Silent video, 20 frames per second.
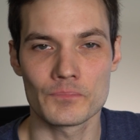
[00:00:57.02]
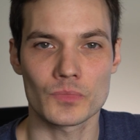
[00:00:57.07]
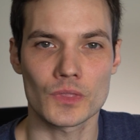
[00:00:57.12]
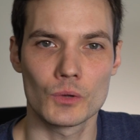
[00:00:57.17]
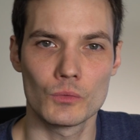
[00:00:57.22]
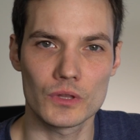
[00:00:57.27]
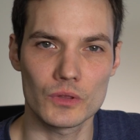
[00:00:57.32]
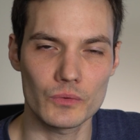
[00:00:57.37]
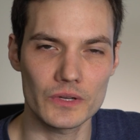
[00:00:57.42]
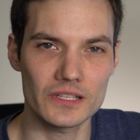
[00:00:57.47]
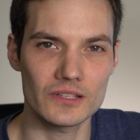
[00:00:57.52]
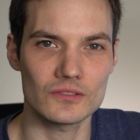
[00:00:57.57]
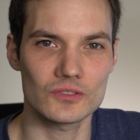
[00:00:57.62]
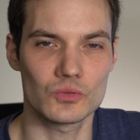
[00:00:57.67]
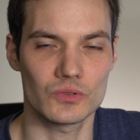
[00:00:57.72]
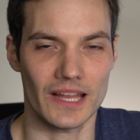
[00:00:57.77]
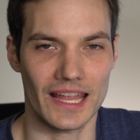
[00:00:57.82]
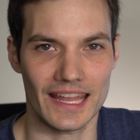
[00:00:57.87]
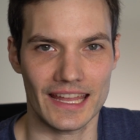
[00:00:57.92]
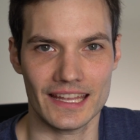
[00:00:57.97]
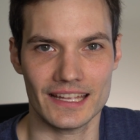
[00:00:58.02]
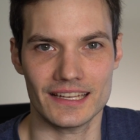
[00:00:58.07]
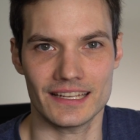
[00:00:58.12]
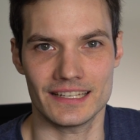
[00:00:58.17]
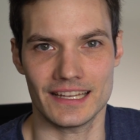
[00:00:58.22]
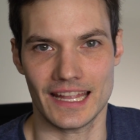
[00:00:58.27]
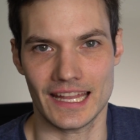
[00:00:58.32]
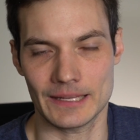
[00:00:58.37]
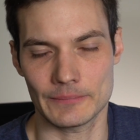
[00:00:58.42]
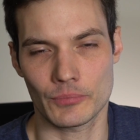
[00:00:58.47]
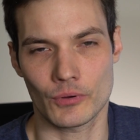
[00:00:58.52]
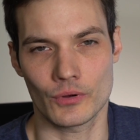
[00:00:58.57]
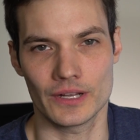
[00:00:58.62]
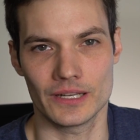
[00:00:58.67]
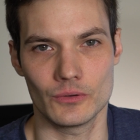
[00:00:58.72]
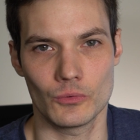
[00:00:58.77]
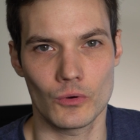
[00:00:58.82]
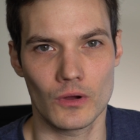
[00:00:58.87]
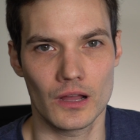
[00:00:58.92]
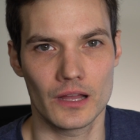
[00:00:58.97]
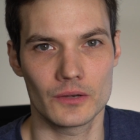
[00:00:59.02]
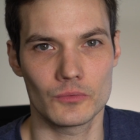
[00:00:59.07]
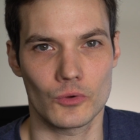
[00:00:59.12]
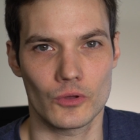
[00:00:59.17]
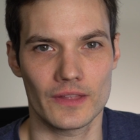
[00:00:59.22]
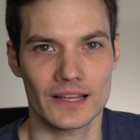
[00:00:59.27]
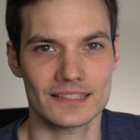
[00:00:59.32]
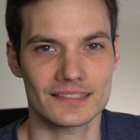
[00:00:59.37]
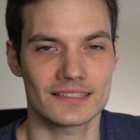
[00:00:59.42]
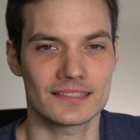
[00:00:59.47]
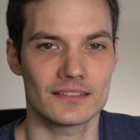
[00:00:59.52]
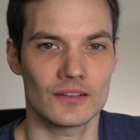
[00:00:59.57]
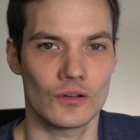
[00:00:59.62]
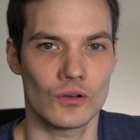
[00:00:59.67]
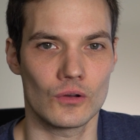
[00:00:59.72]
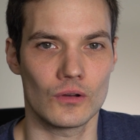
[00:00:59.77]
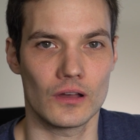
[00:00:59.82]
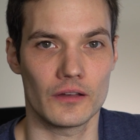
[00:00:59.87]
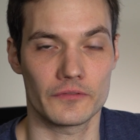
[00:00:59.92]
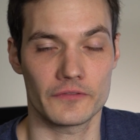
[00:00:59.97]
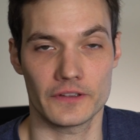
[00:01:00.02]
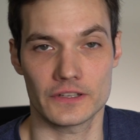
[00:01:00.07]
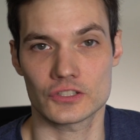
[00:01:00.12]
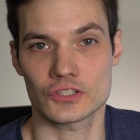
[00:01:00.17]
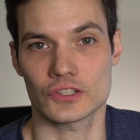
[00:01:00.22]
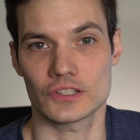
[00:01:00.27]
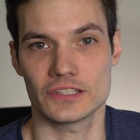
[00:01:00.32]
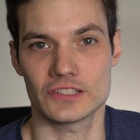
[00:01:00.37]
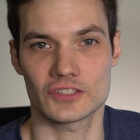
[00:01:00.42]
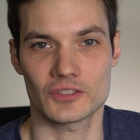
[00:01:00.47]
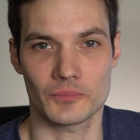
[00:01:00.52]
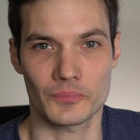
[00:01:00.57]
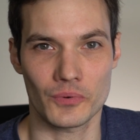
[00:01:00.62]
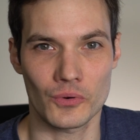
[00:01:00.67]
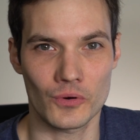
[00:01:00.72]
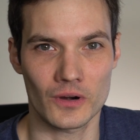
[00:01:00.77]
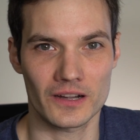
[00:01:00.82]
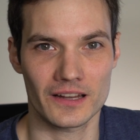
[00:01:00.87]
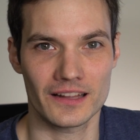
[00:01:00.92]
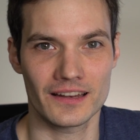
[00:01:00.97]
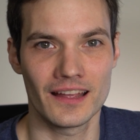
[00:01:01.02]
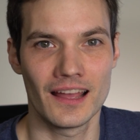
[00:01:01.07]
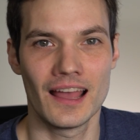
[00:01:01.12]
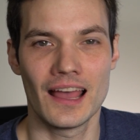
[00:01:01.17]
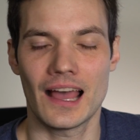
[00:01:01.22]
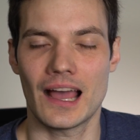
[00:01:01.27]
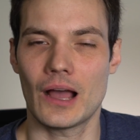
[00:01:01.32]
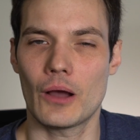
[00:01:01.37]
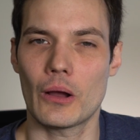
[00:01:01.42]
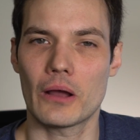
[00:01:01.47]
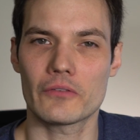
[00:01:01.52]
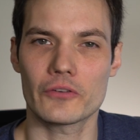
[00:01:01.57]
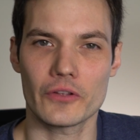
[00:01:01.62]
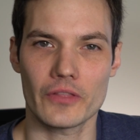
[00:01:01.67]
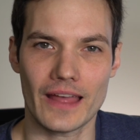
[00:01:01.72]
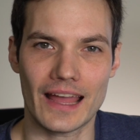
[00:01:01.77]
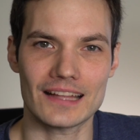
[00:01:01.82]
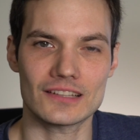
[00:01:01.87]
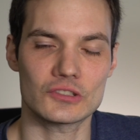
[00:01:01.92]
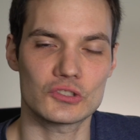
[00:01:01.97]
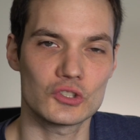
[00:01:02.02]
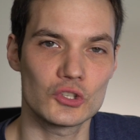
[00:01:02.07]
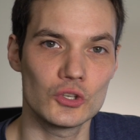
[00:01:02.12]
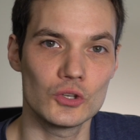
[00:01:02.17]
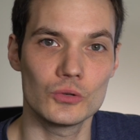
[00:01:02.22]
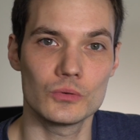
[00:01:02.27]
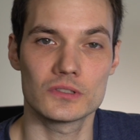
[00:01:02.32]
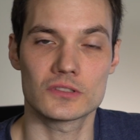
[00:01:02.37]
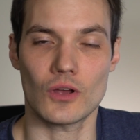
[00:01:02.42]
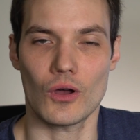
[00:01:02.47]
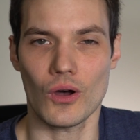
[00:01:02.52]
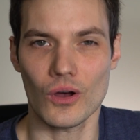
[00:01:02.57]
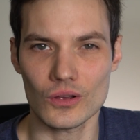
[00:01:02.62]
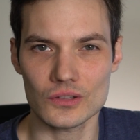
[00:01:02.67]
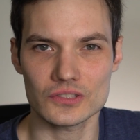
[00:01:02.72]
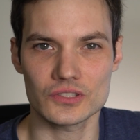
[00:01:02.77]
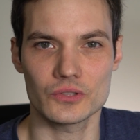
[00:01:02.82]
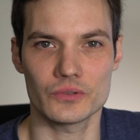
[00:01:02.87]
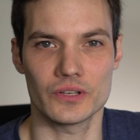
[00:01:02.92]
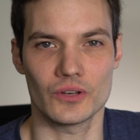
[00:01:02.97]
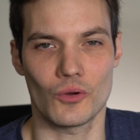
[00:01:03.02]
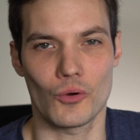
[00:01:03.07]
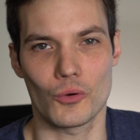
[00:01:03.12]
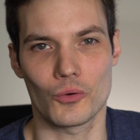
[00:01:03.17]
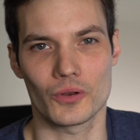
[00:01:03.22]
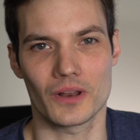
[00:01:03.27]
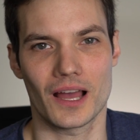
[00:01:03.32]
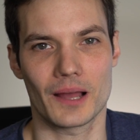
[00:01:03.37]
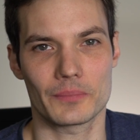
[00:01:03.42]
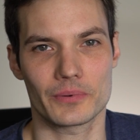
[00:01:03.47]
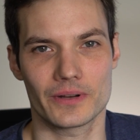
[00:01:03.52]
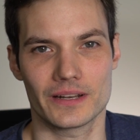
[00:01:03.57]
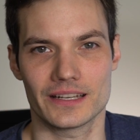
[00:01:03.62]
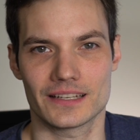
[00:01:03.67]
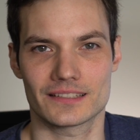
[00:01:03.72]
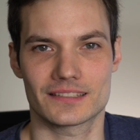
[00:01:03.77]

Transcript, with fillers: With Windows 8 and 8.1, well, that's still officially supported. However, that too is also an old operating